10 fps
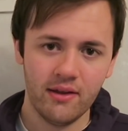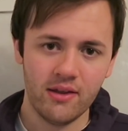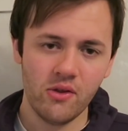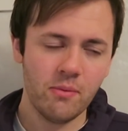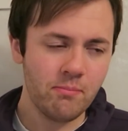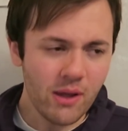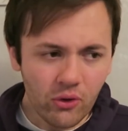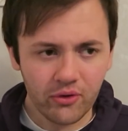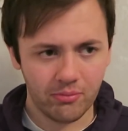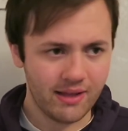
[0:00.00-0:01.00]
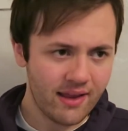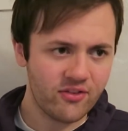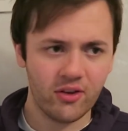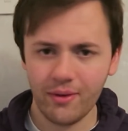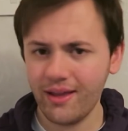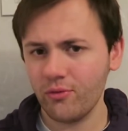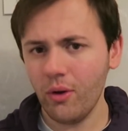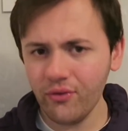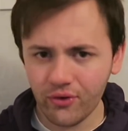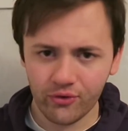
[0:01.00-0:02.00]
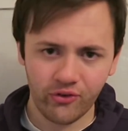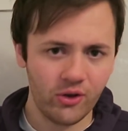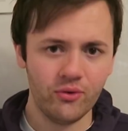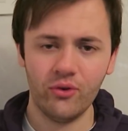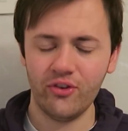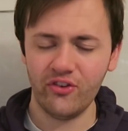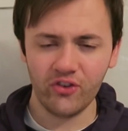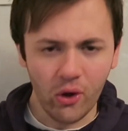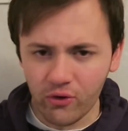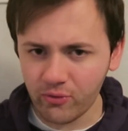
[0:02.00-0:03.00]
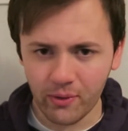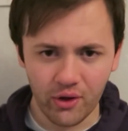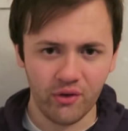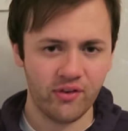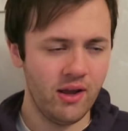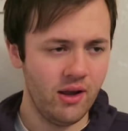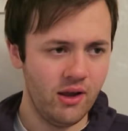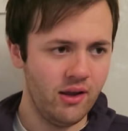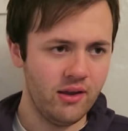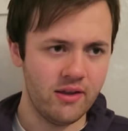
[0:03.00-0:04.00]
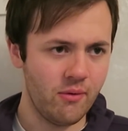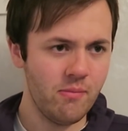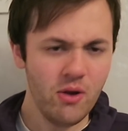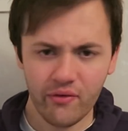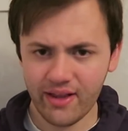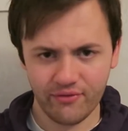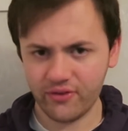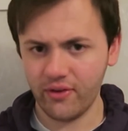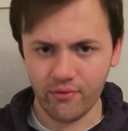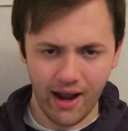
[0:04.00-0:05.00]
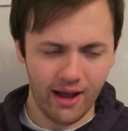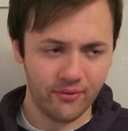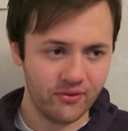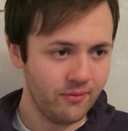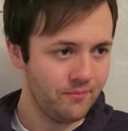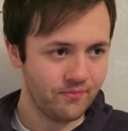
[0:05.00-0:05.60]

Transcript: You know, the build-up play to it, it's one touch, two touch, it's so smooth. You know, we're moving Everton around.